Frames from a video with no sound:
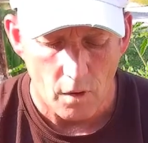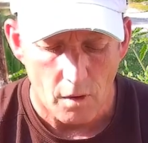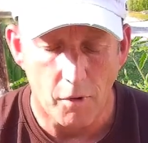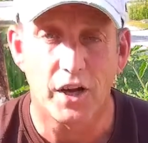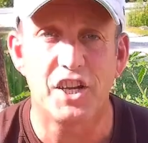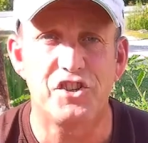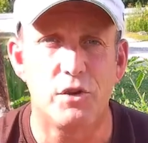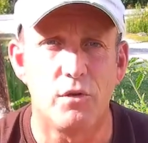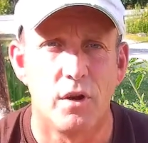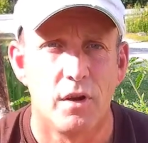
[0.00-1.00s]
my
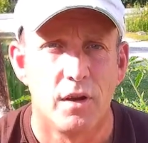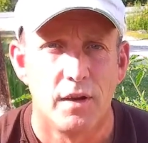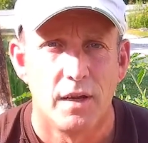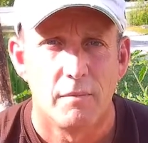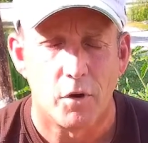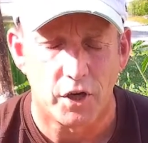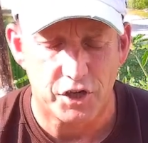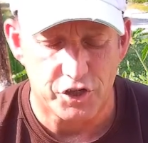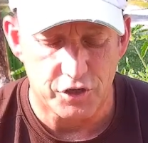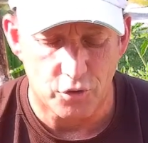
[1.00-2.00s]
kitchen
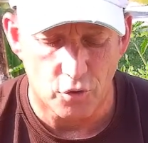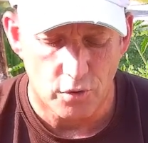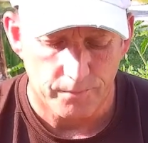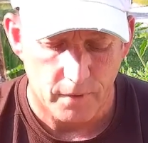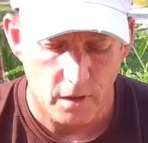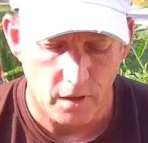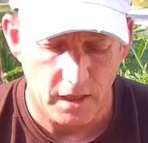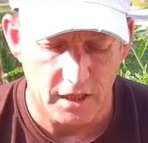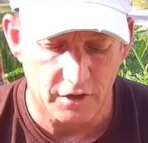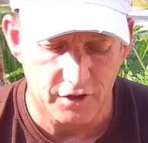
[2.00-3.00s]
door
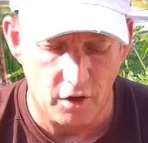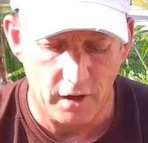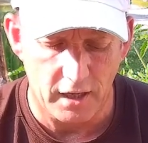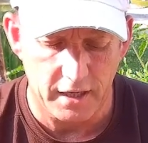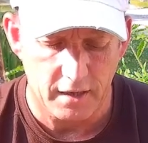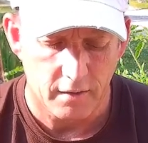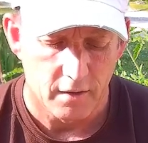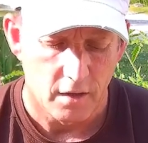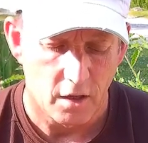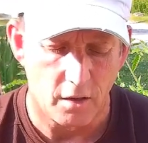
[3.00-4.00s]
in a slightly
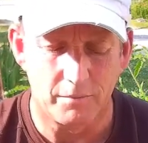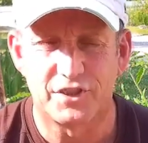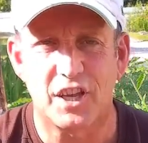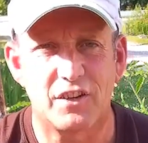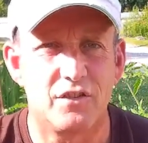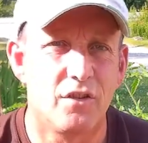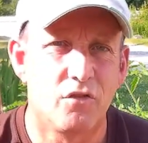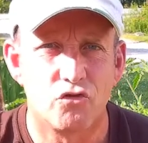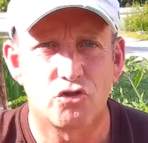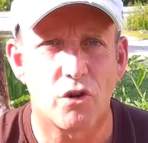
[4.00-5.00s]
sun
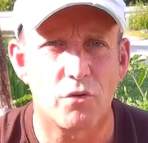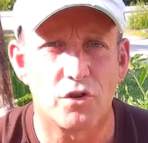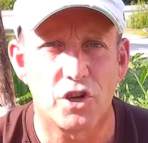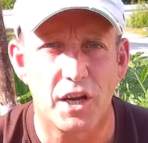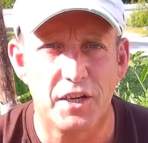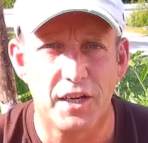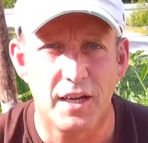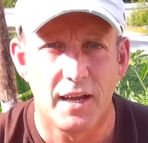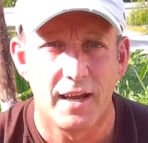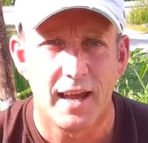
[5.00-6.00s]
stroke shady
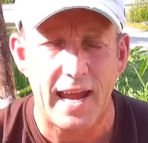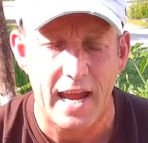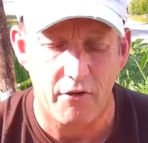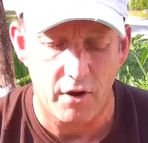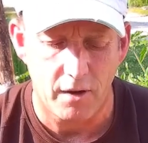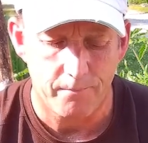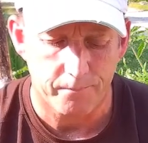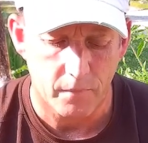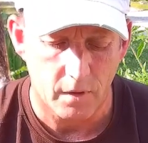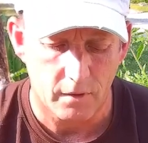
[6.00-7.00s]
area
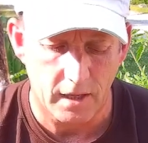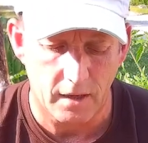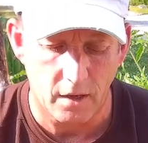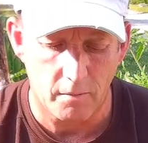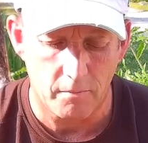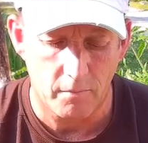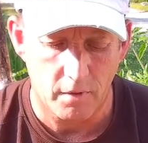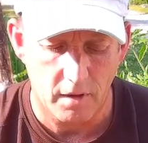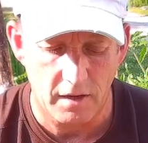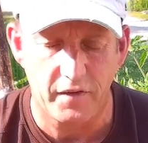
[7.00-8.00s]
that
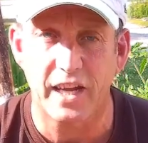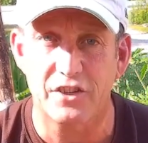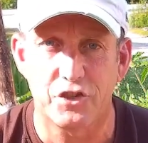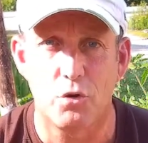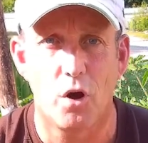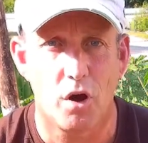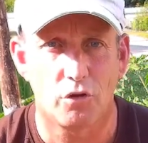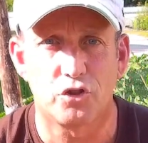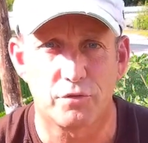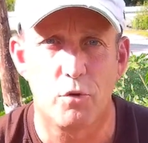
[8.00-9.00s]
if it gets too hot I'll
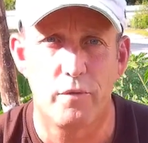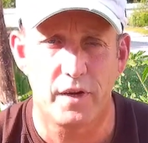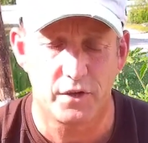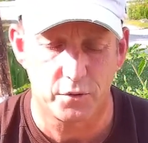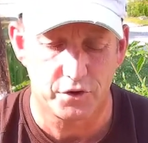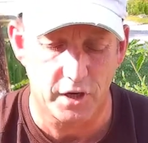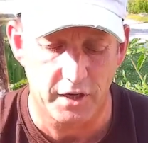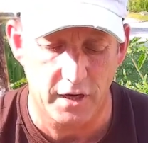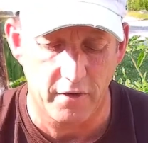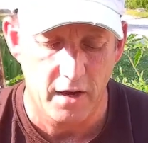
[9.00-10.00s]
just move it into a
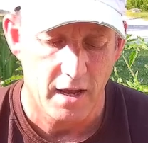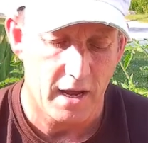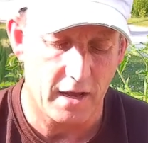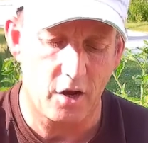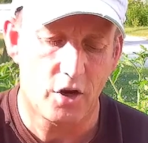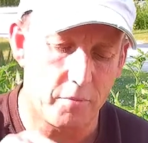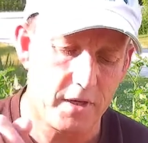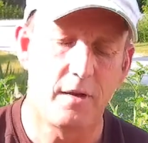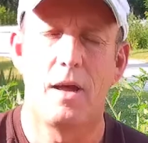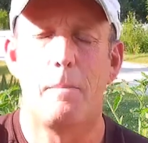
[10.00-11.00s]
shady area, and I can be
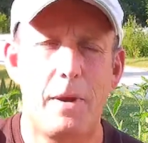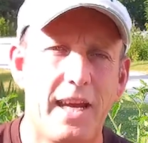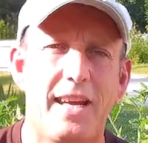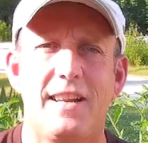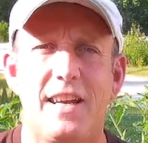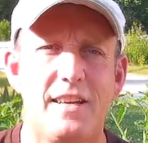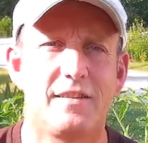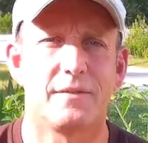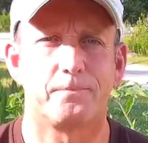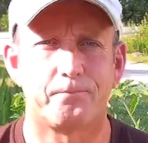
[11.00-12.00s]
picking
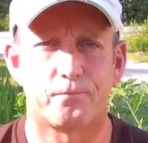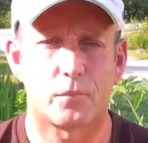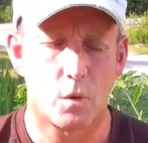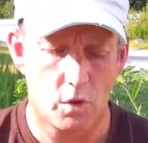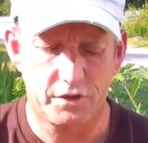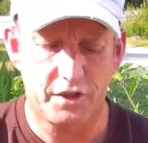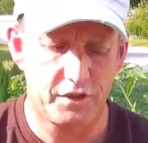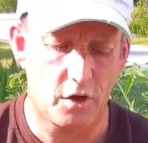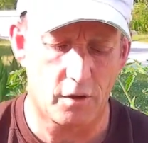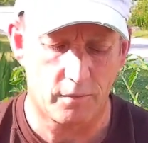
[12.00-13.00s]
these once they
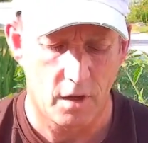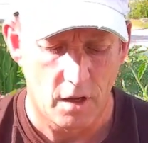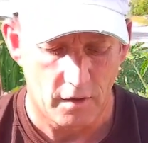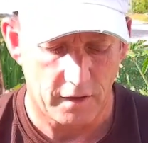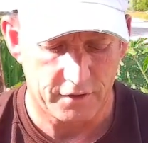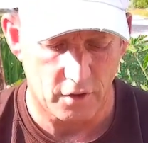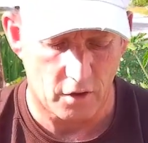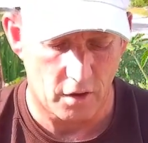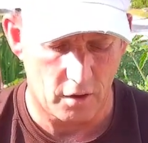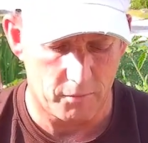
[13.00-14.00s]
start
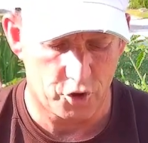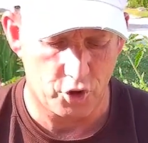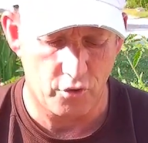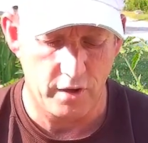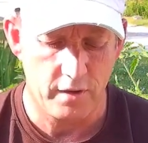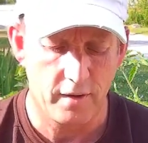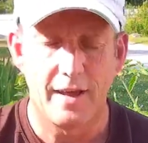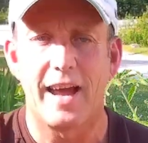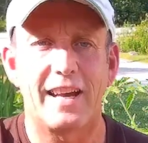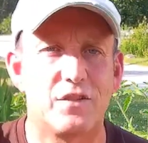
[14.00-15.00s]
maturing,
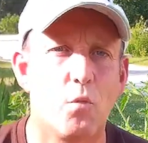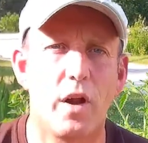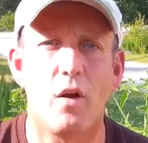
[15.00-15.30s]
as and when I